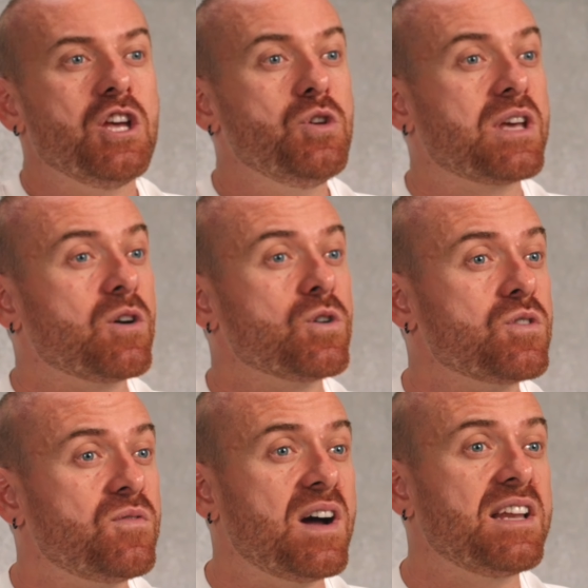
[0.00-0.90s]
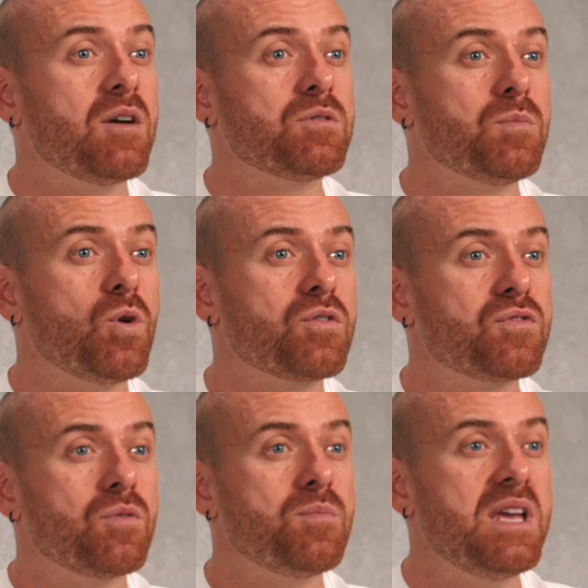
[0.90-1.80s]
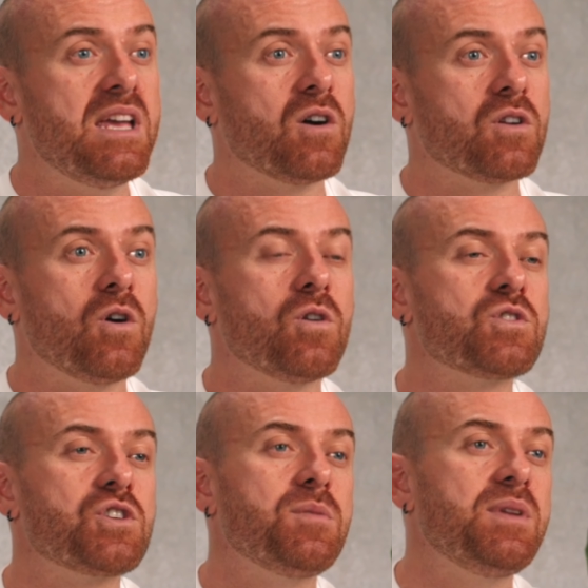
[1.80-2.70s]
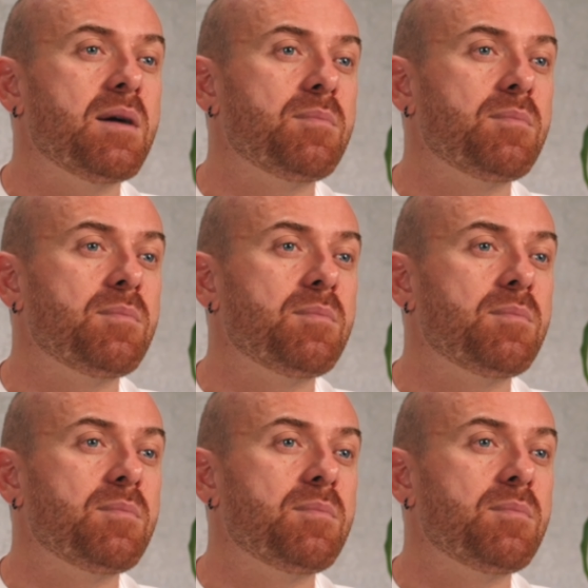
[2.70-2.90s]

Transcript: You can also find out more from me on all social media